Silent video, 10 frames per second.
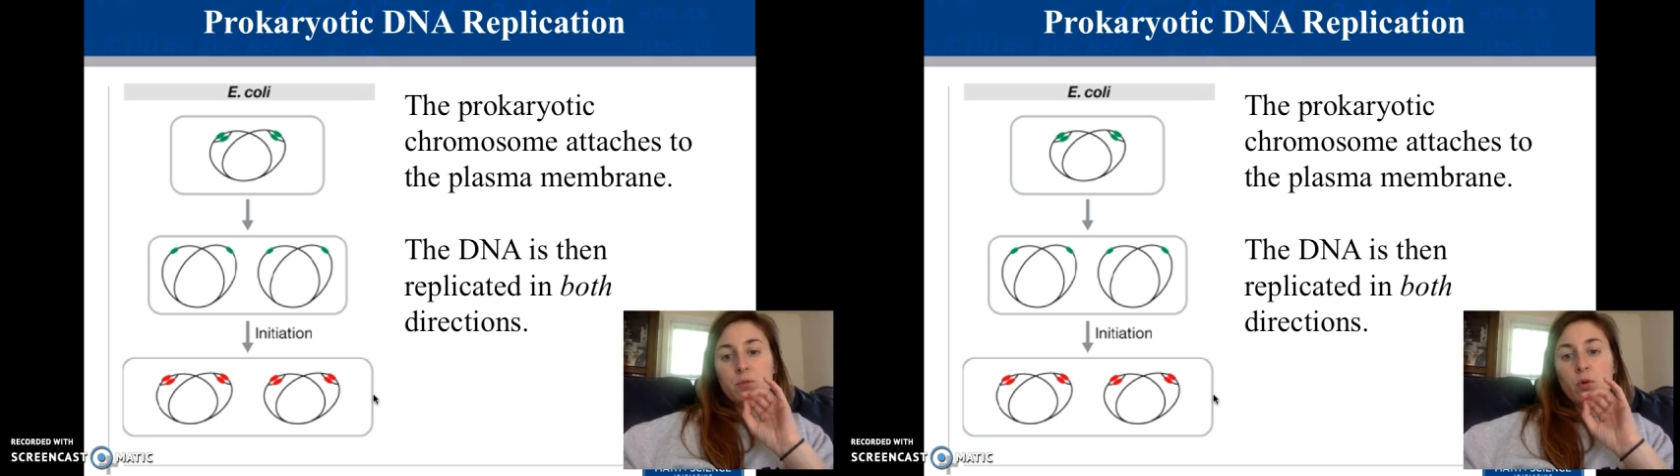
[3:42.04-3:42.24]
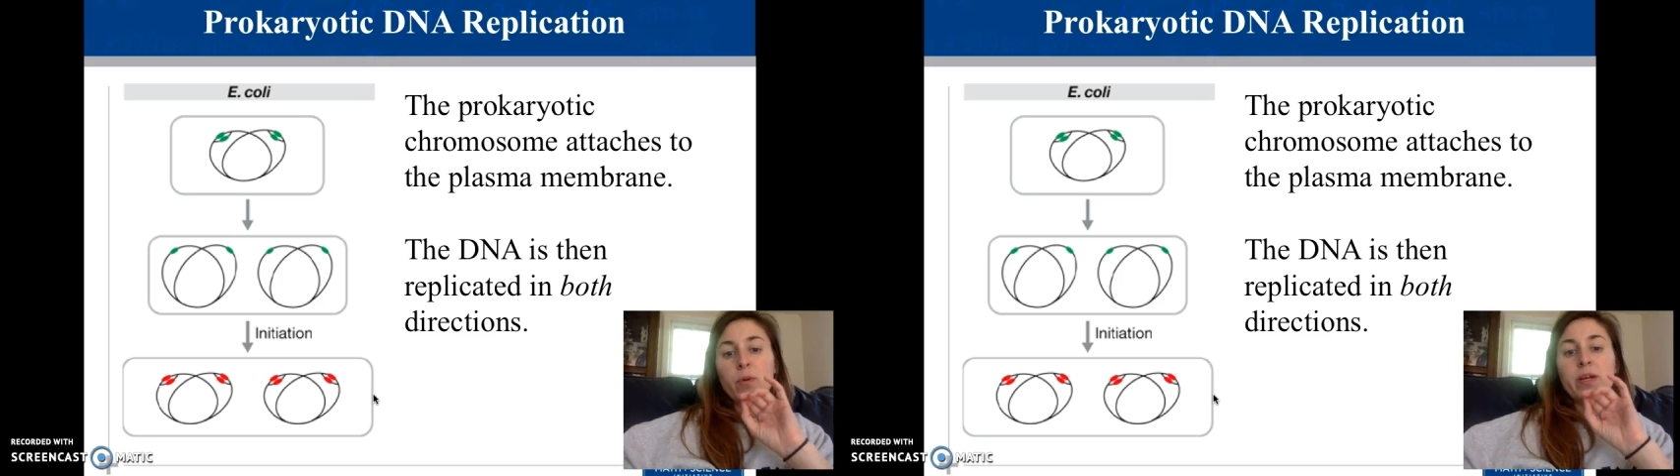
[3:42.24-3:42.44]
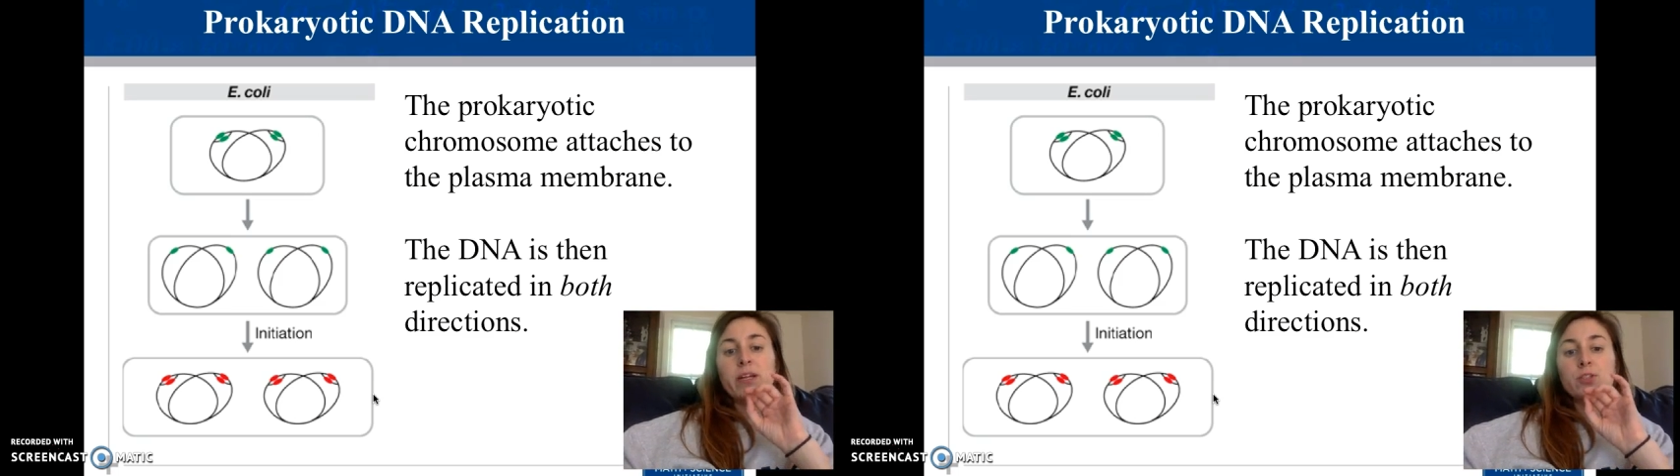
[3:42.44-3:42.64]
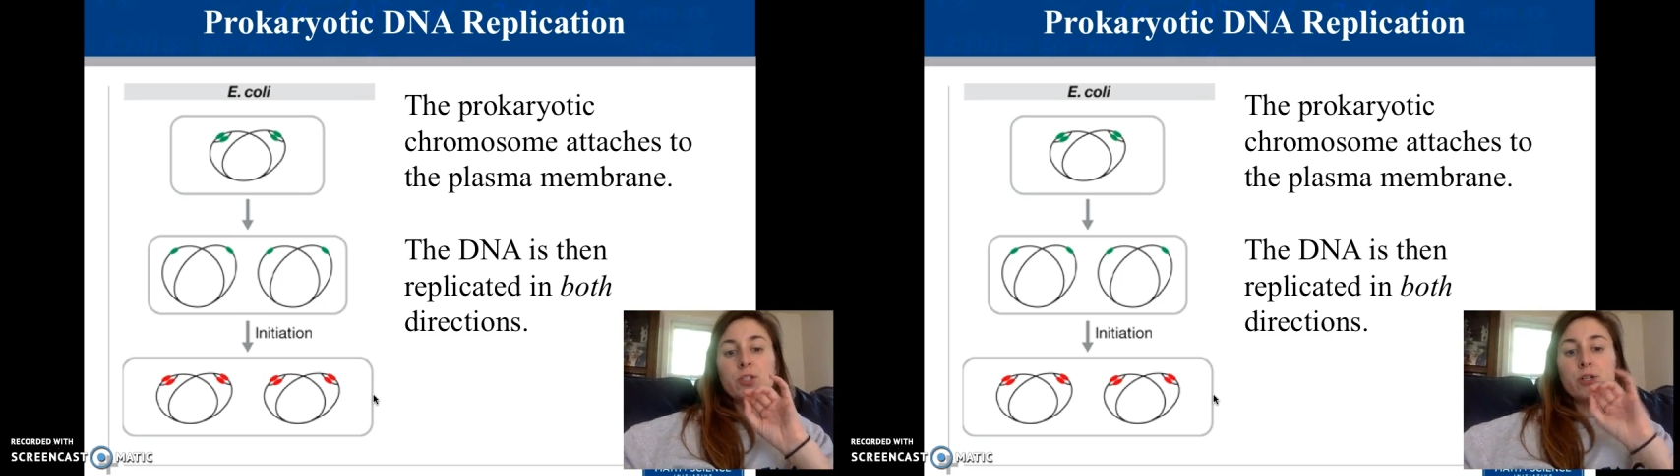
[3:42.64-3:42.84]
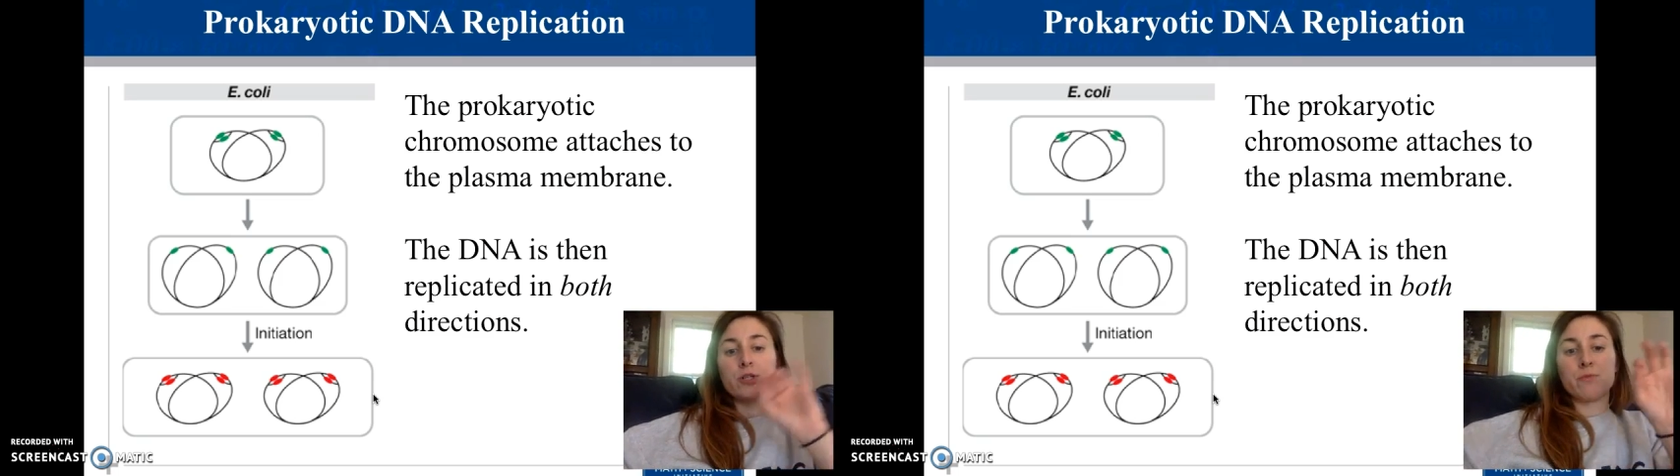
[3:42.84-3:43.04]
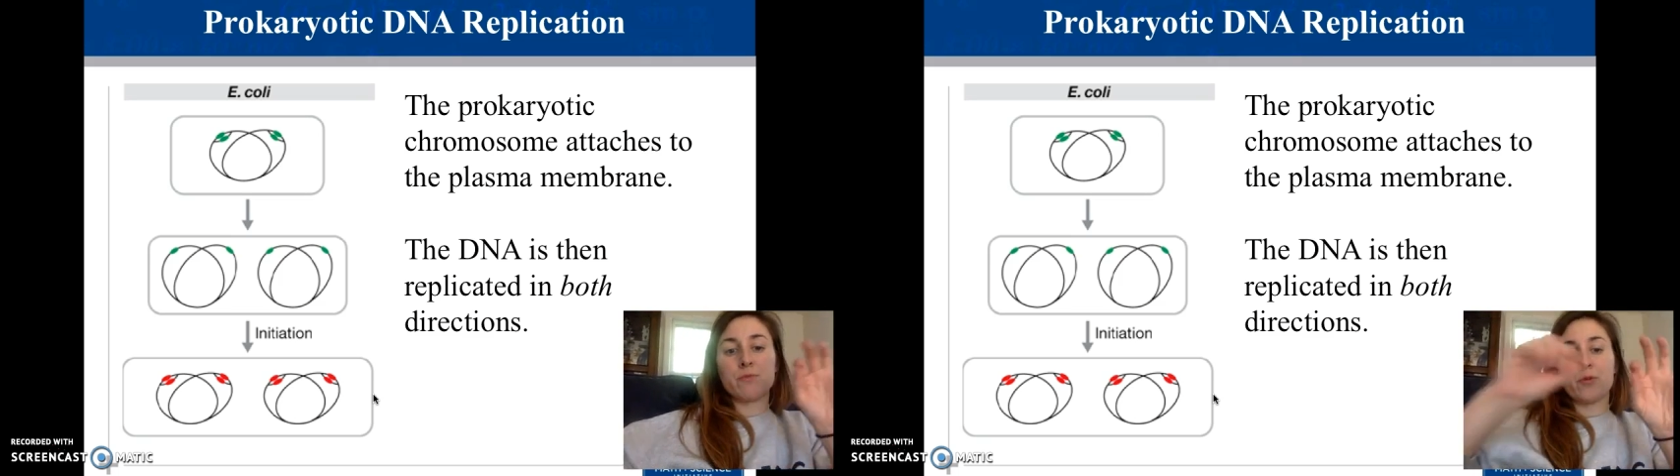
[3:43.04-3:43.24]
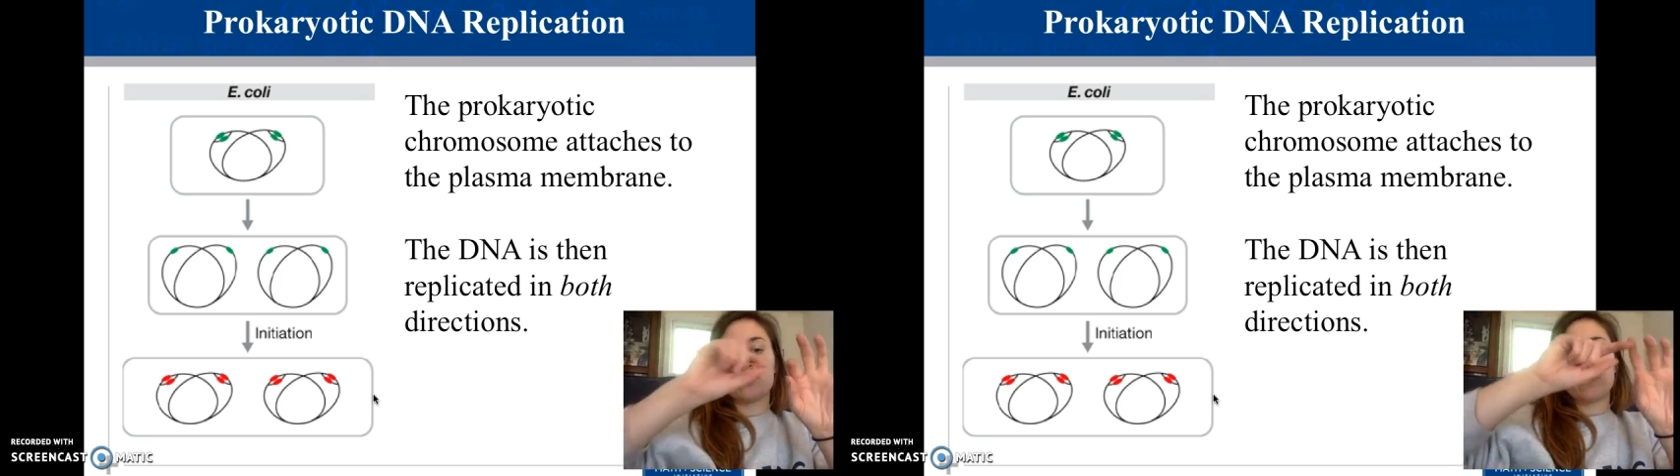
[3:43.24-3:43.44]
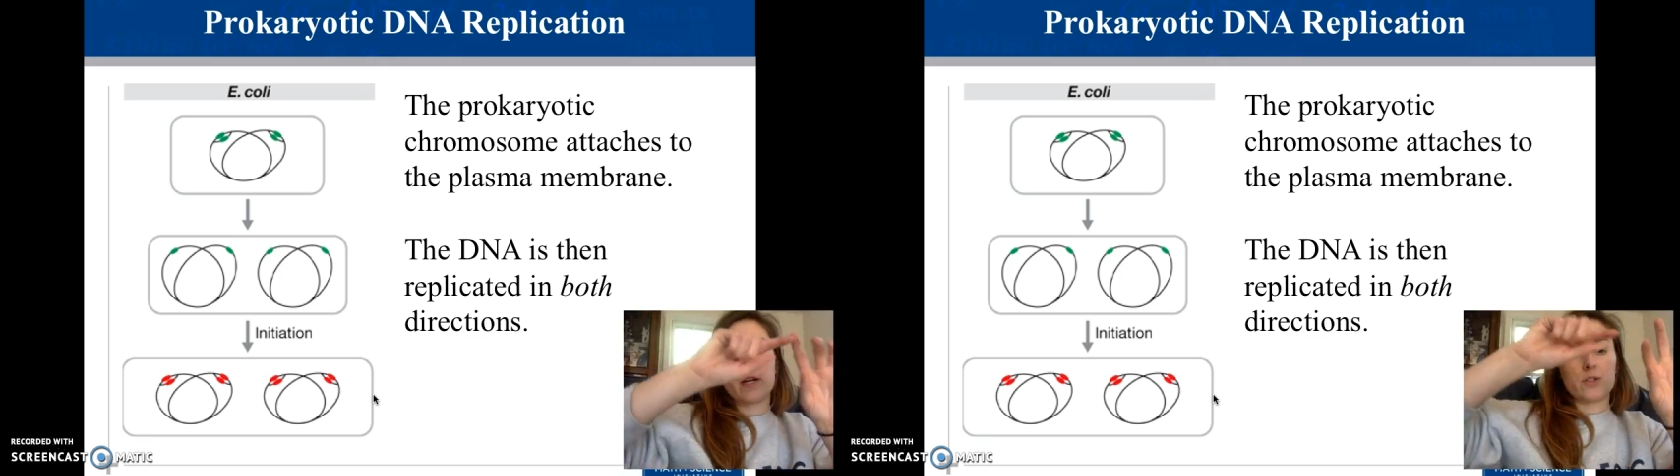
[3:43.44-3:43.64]
replication occurs in both
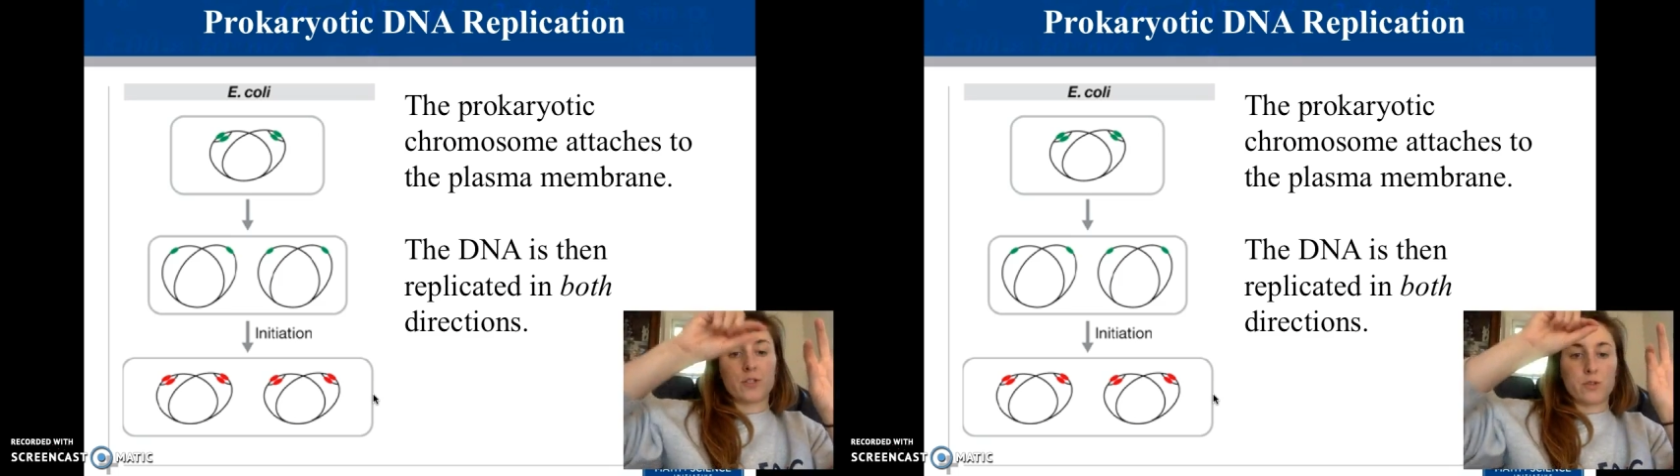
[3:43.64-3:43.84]
directions.